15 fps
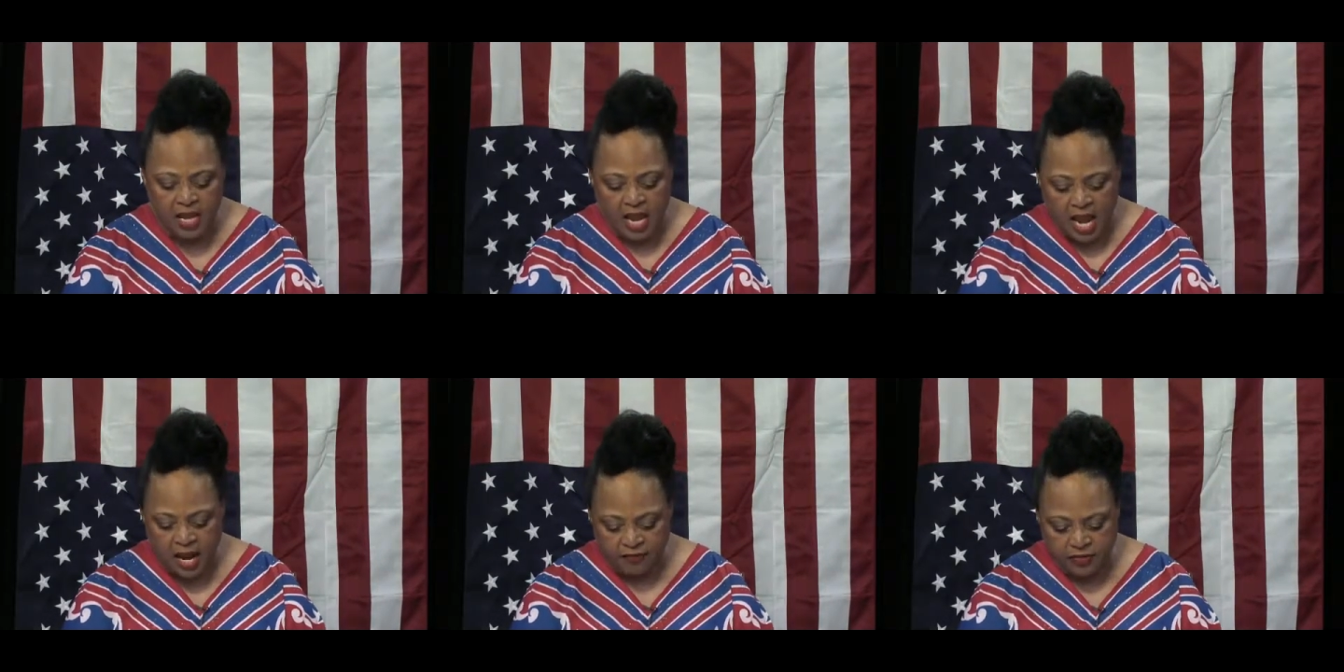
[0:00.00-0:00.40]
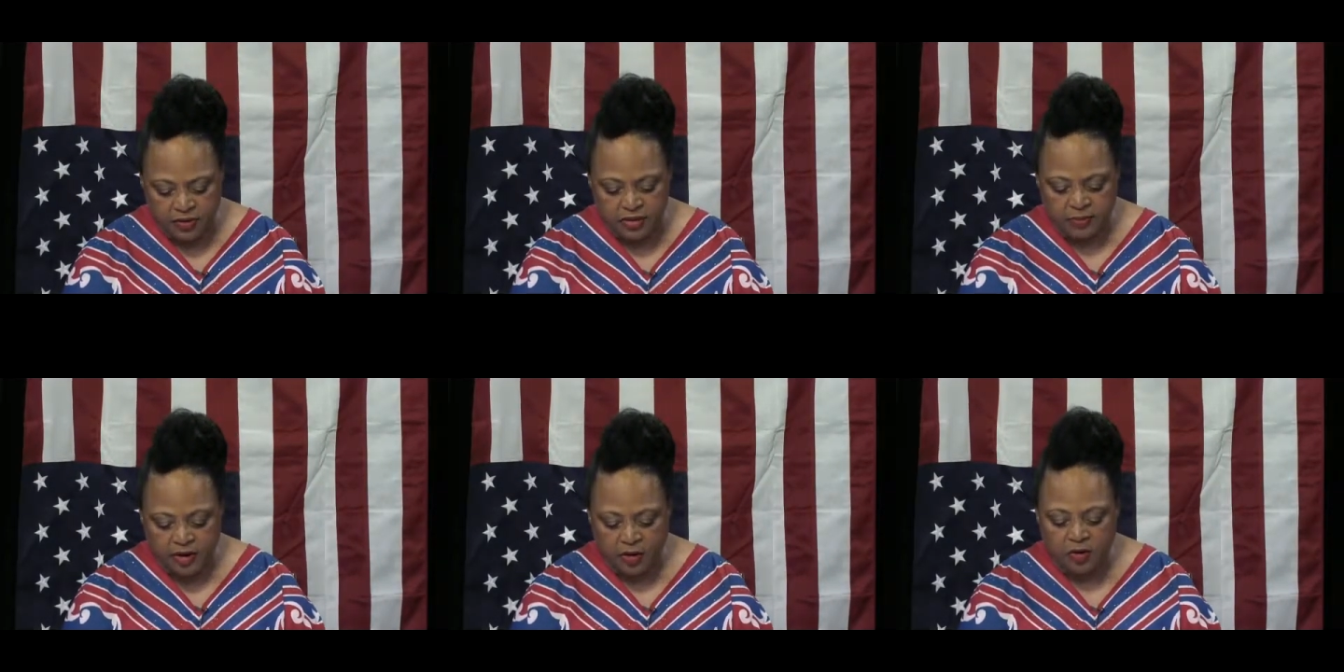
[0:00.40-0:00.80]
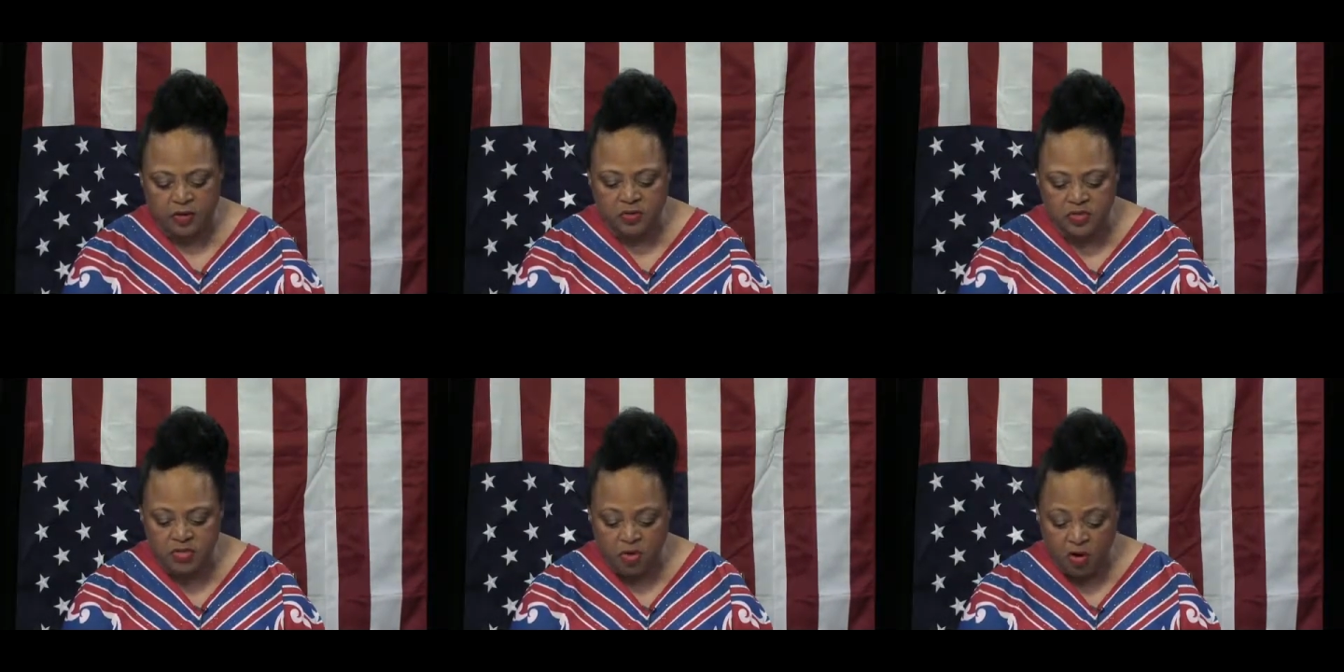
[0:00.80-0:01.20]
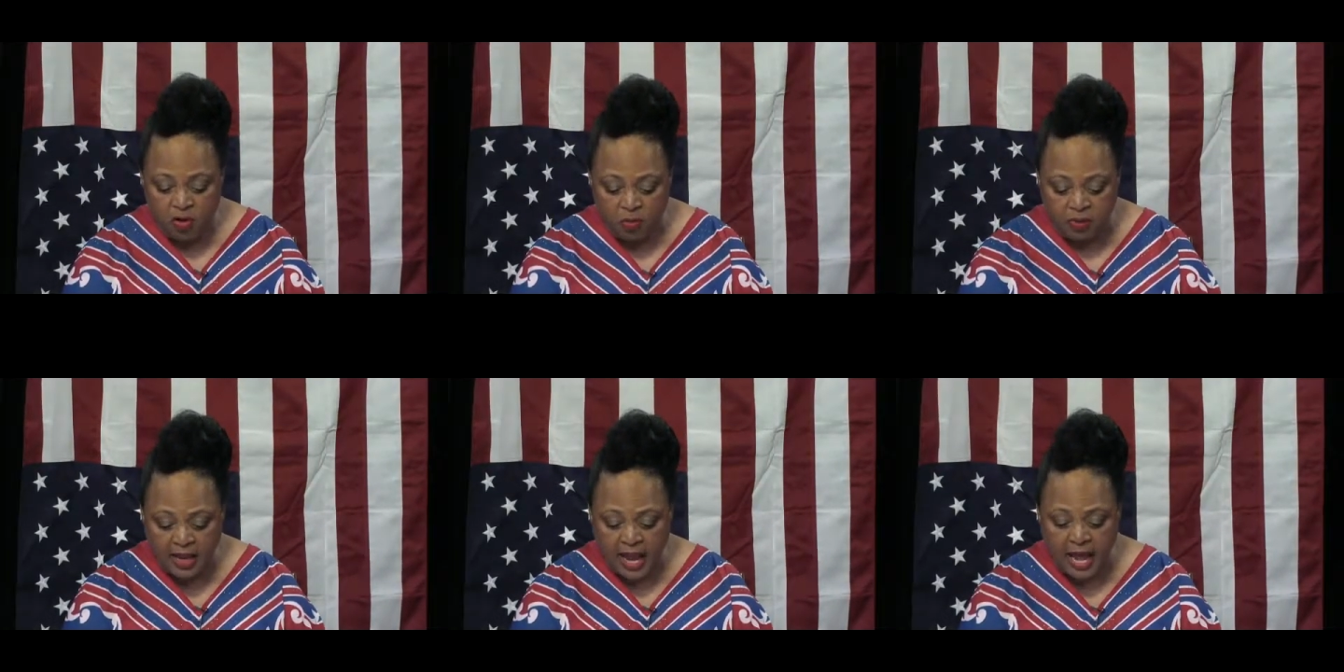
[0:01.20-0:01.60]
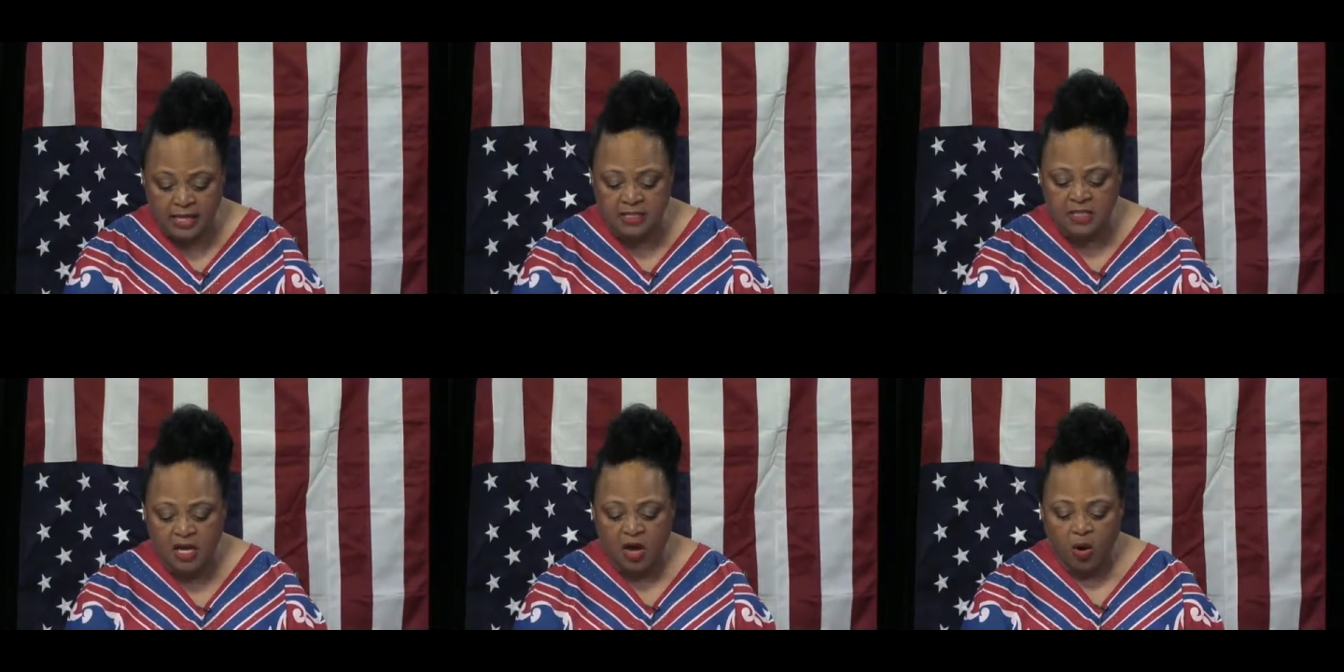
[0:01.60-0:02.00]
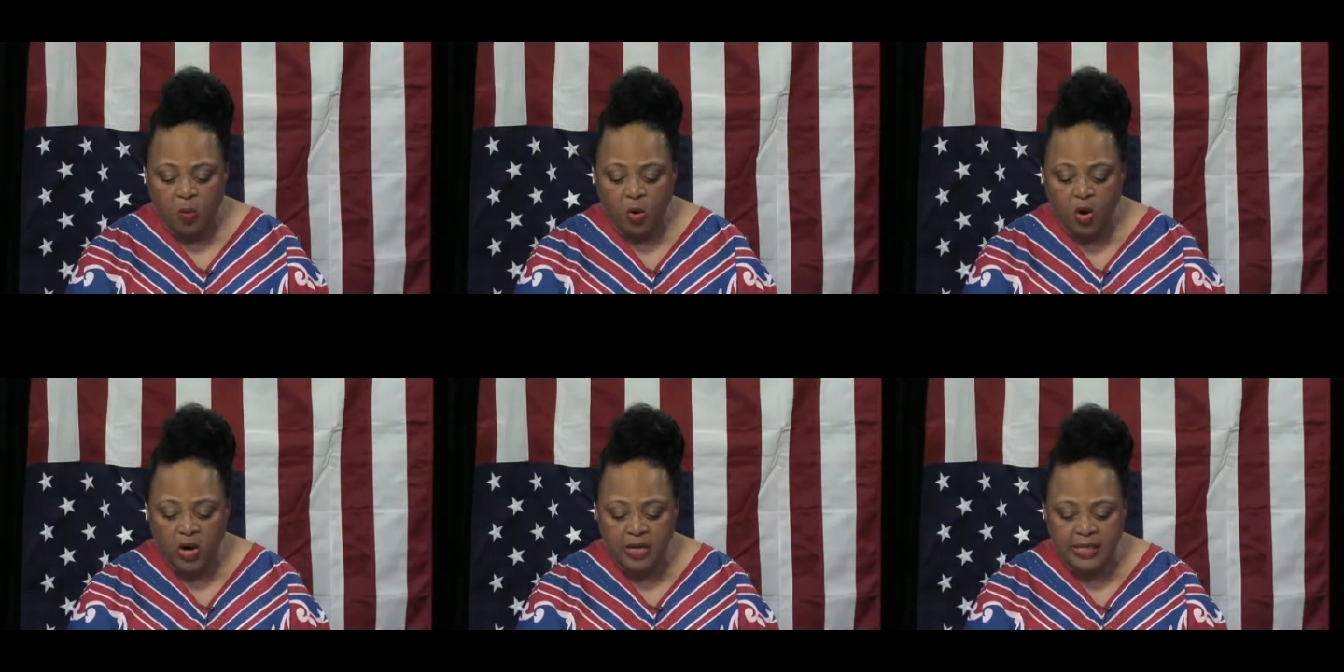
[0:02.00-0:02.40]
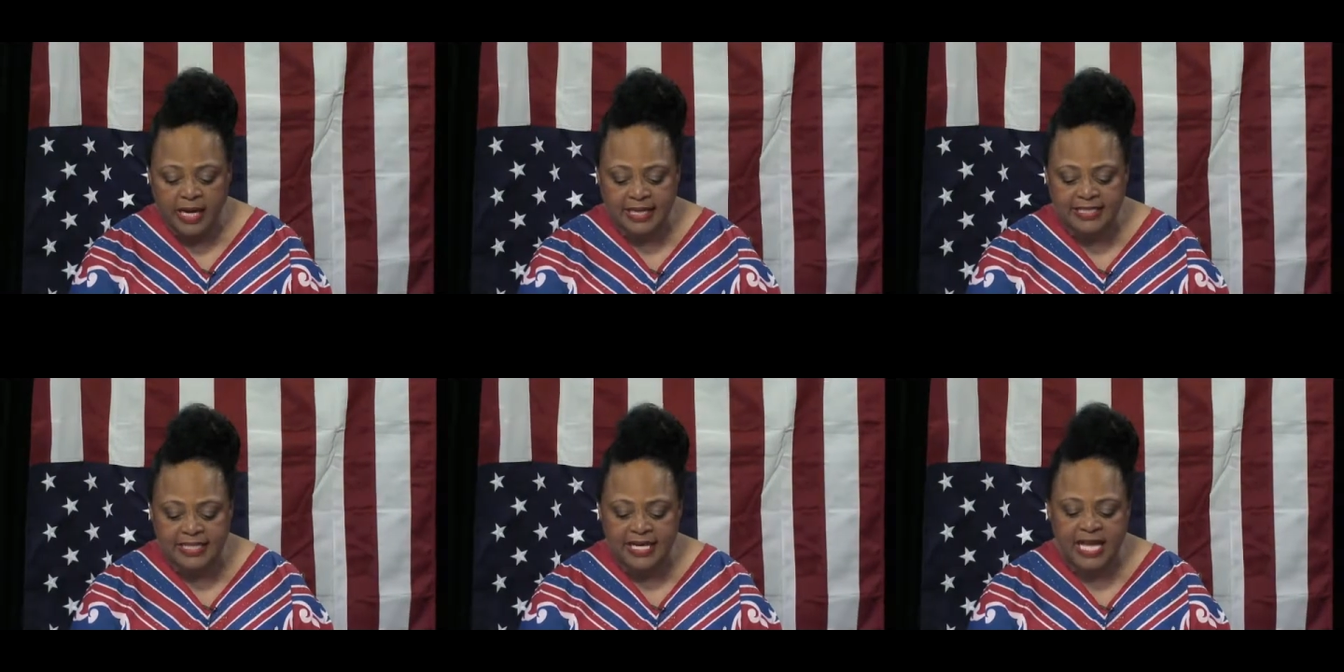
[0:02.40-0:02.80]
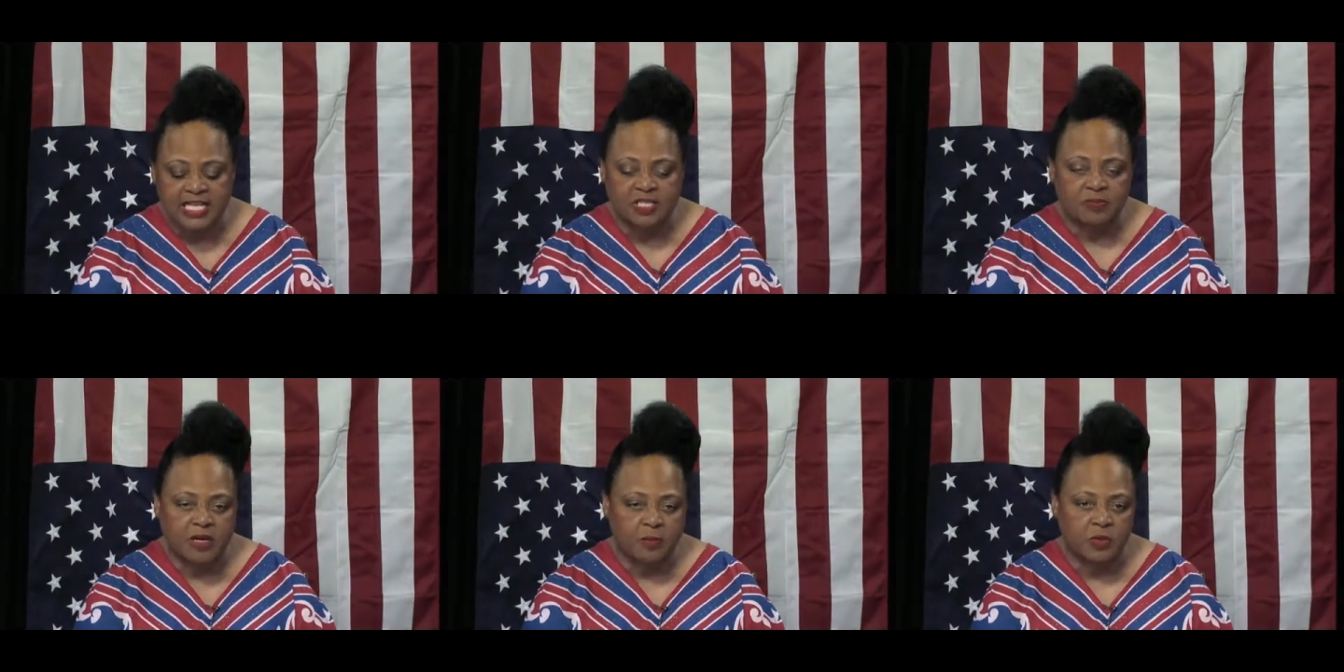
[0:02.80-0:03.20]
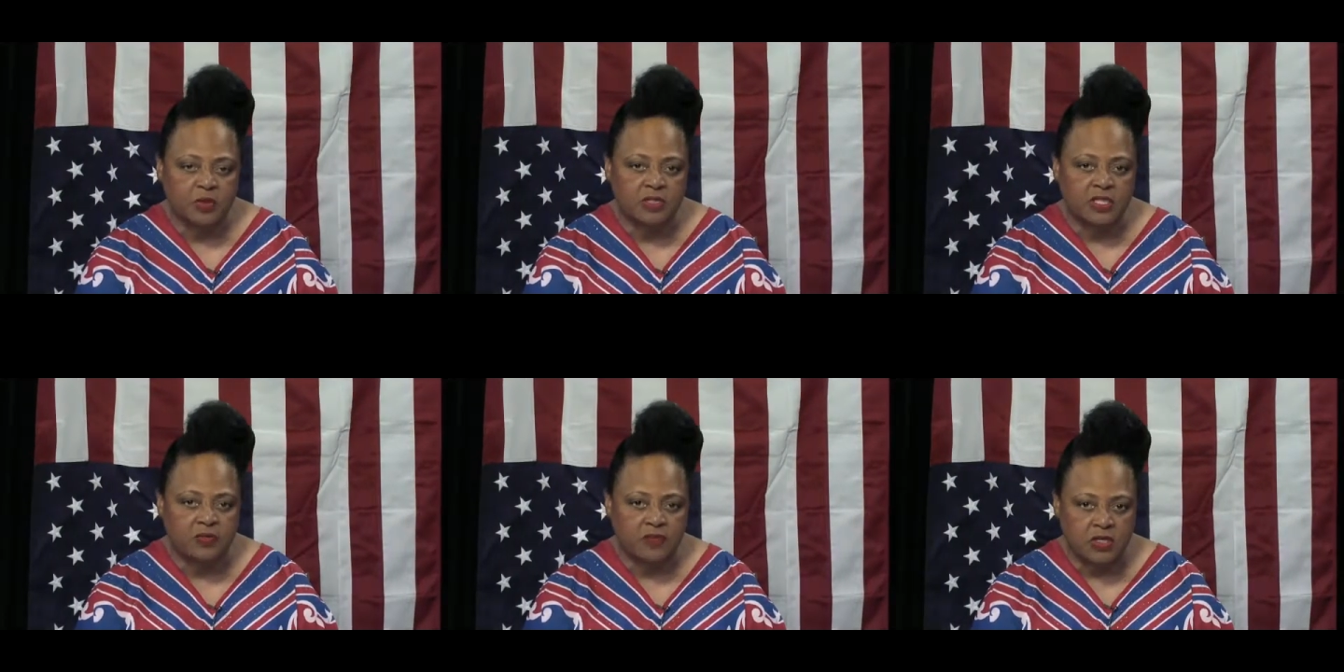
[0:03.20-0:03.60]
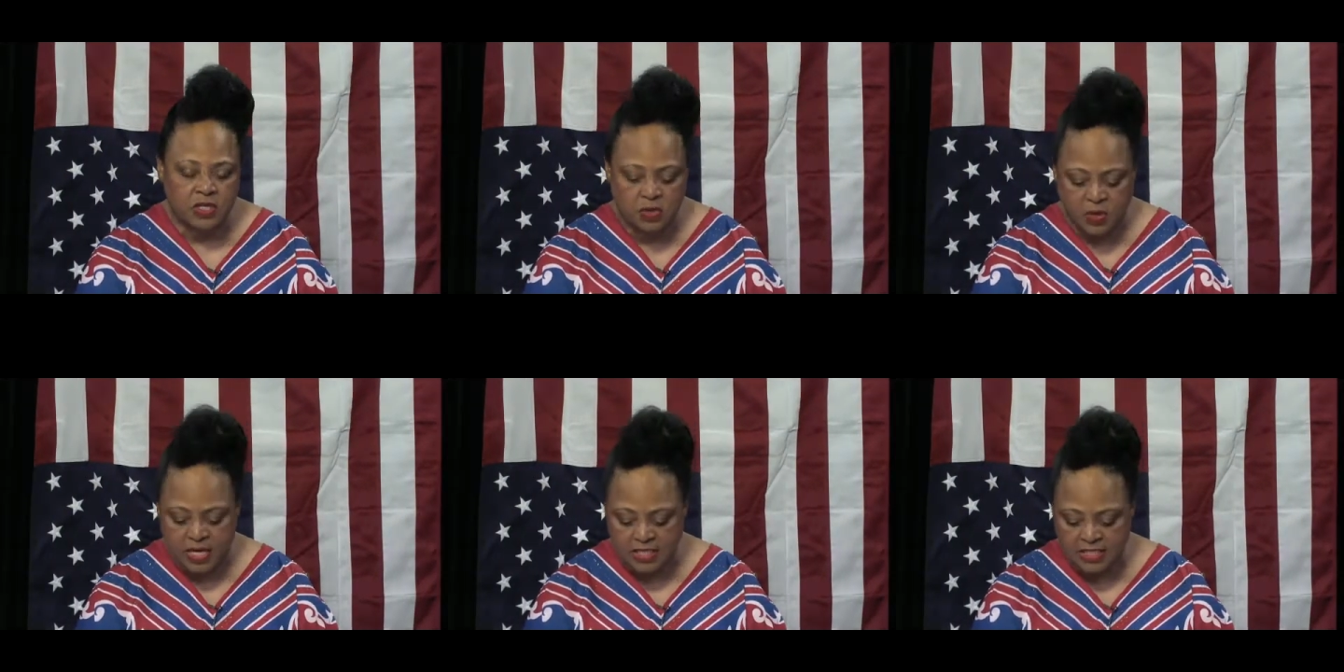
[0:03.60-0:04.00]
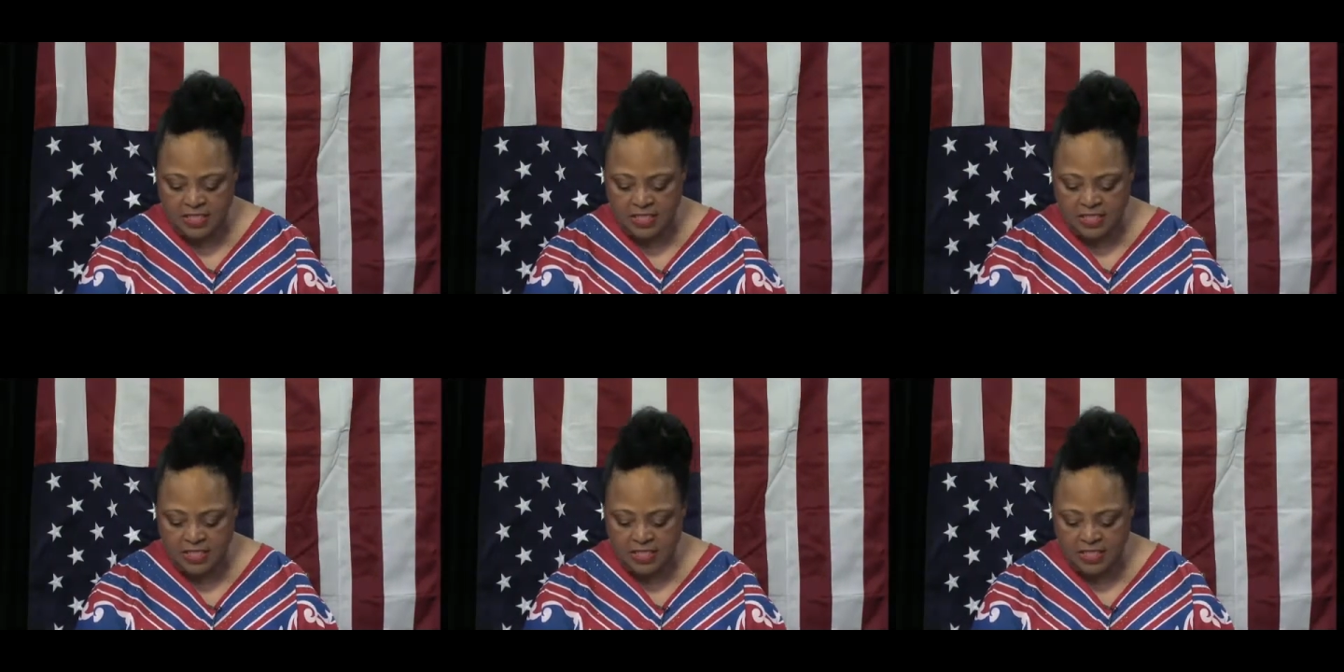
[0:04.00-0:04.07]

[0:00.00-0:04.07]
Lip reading: African Americans or blacks were elected as members of the U.S.